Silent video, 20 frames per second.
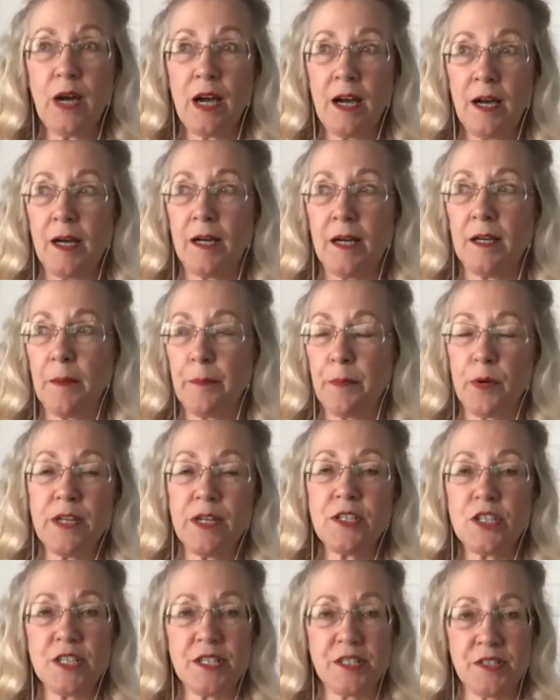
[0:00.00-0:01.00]

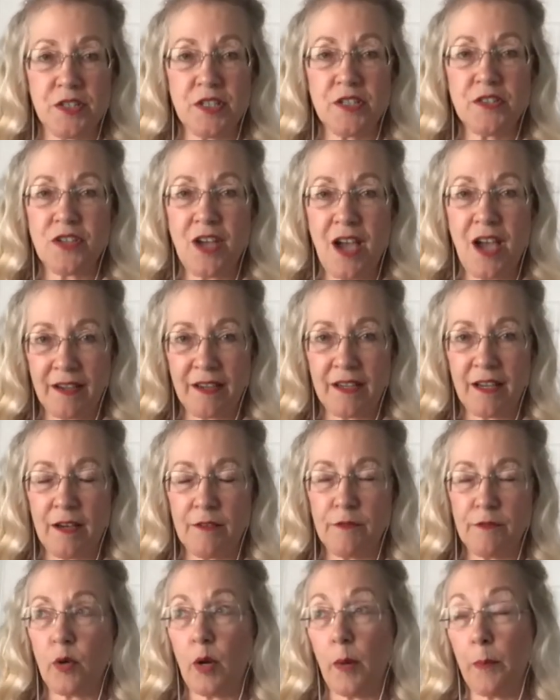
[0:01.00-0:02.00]
apprentice.gov
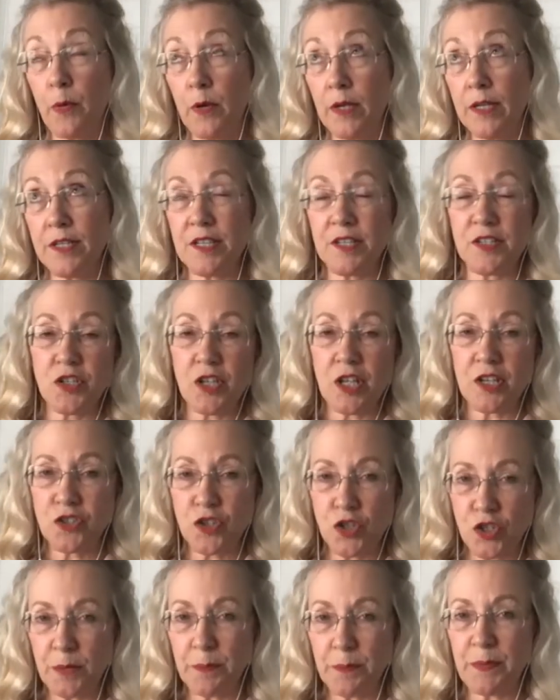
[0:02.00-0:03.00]
or
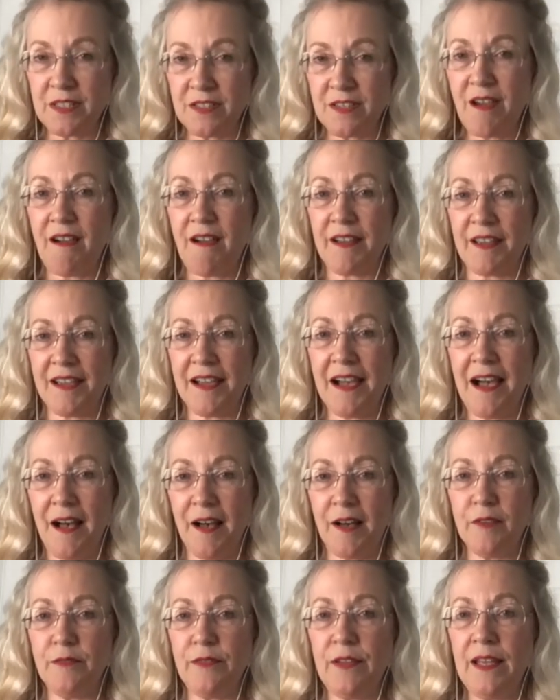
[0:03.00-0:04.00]

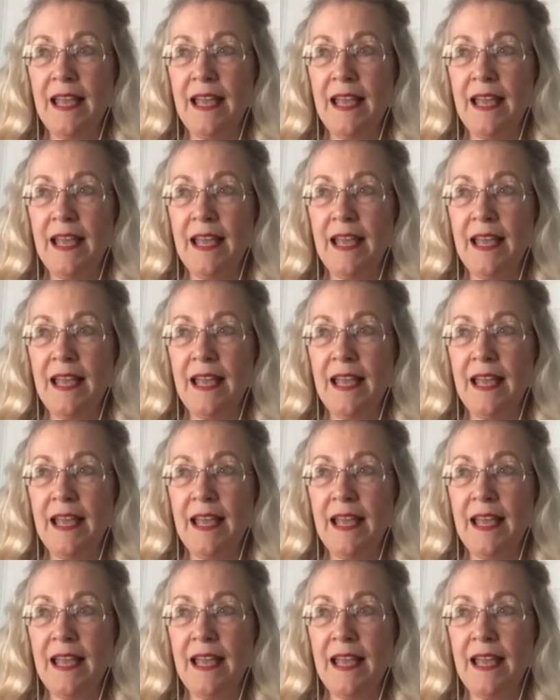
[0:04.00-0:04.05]
apprenticeship.gov